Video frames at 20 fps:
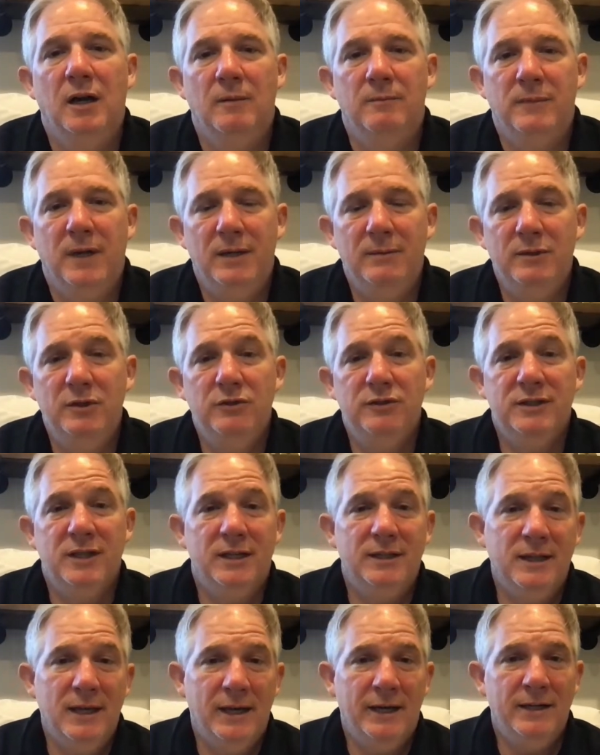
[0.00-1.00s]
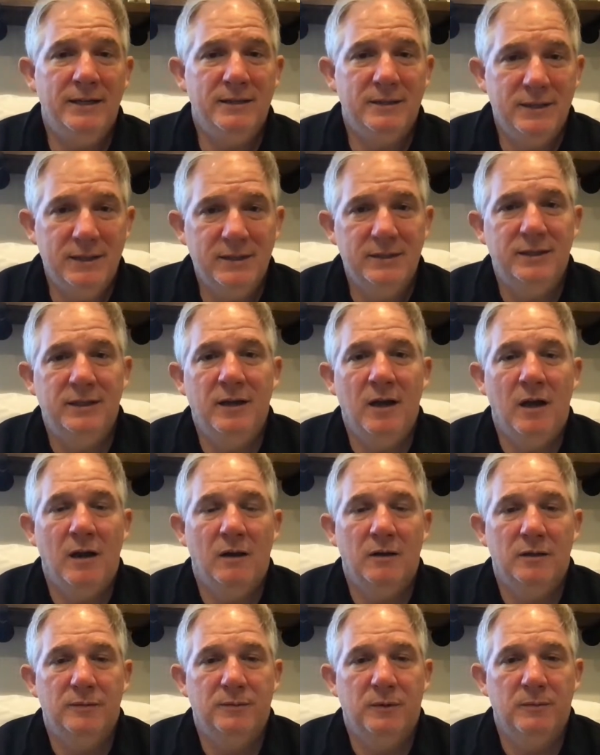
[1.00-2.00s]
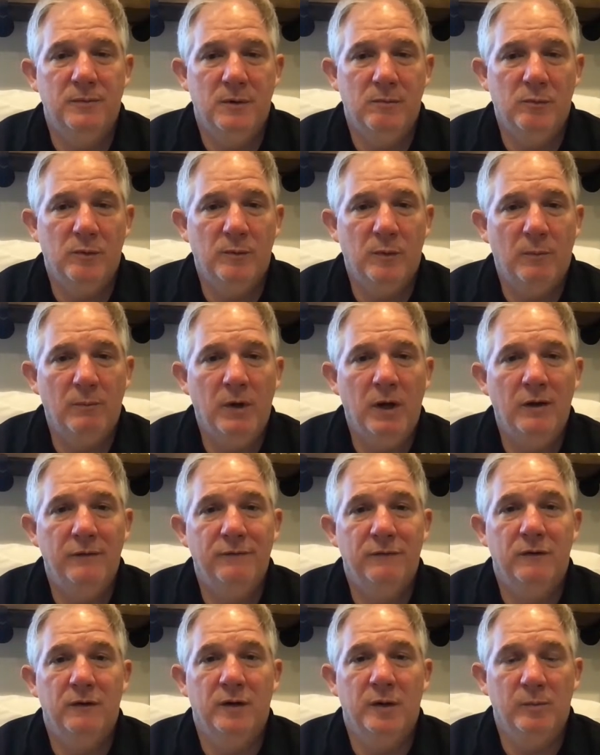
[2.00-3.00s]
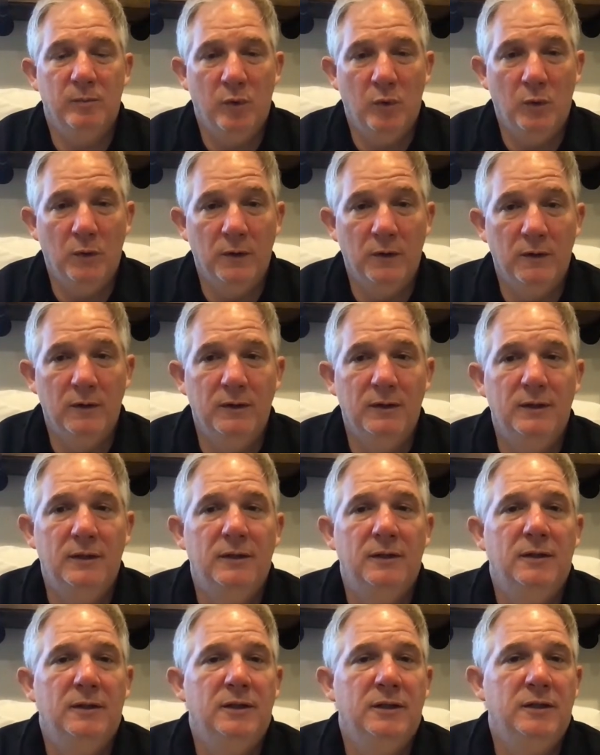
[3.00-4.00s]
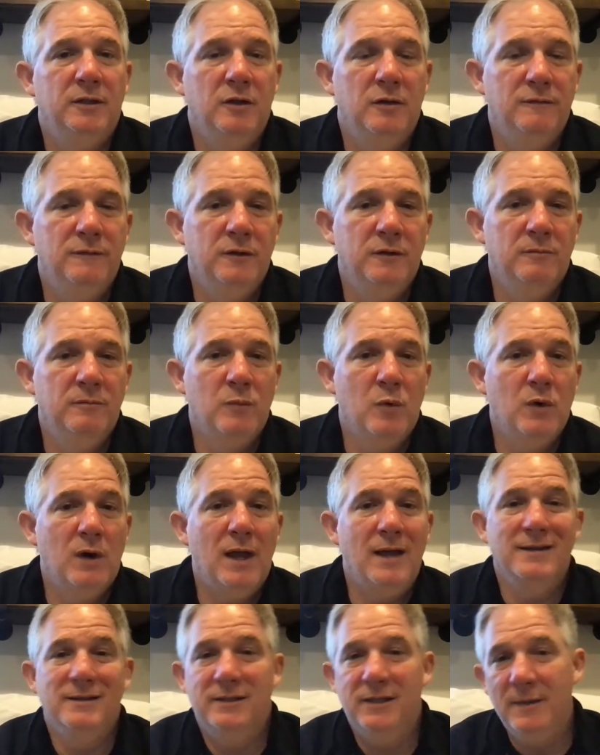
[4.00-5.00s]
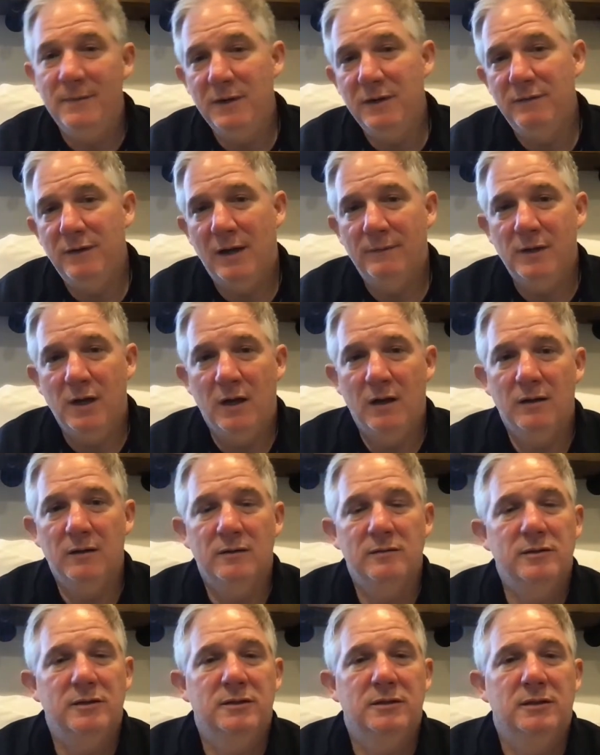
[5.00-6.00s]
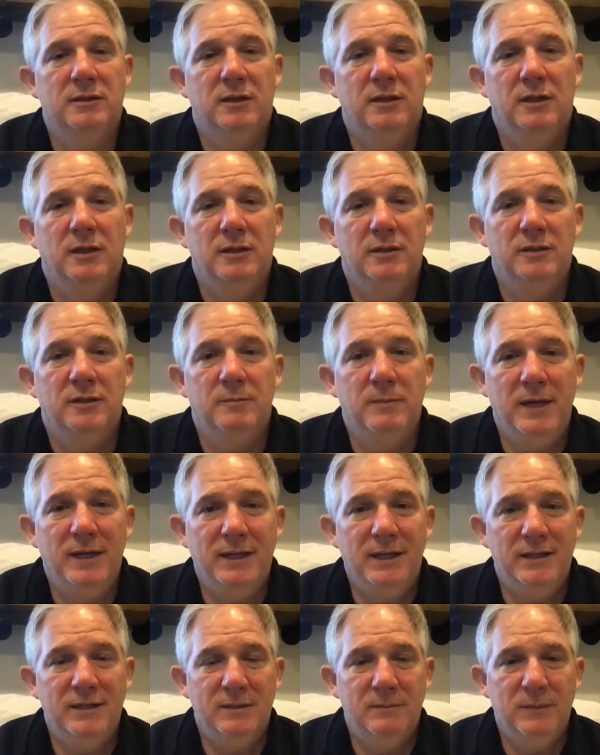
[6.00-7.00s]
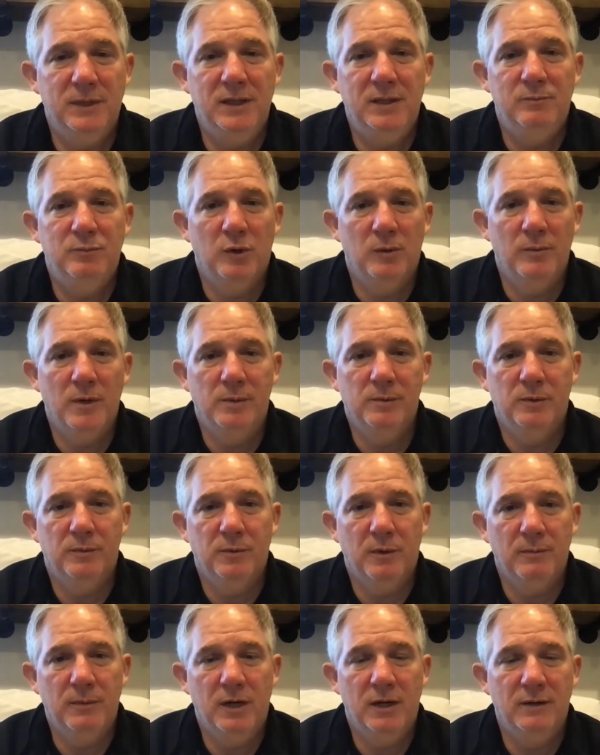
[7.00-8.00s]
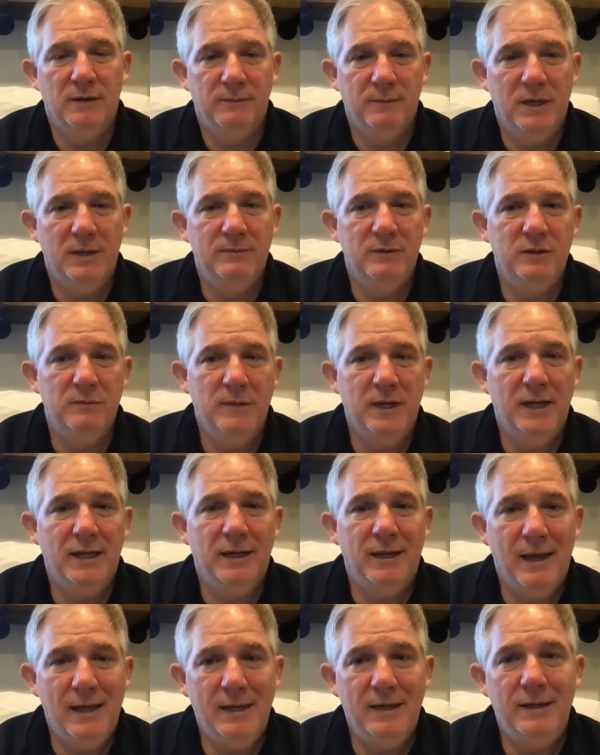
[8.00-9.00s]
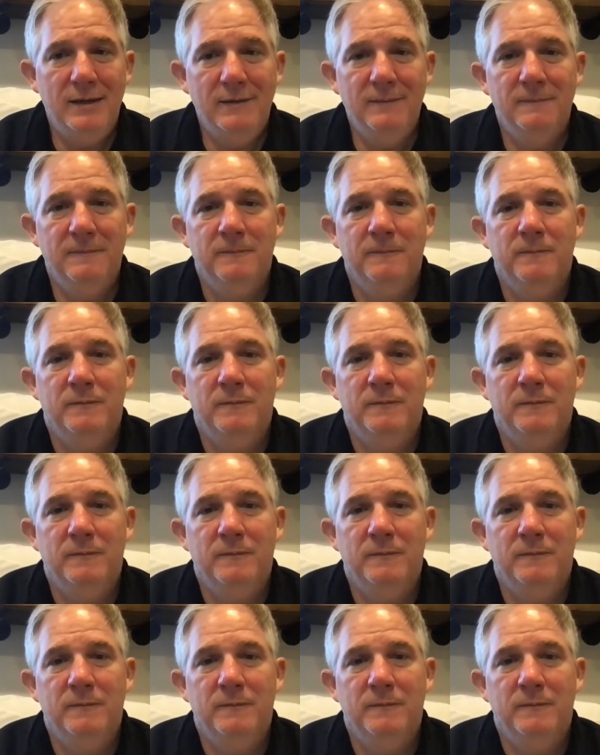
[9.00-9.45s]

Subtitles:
Maybe you set that at $60 per member per month for an employer. If you're more like $75 to make ends meet per member per month, maybe you make it 80.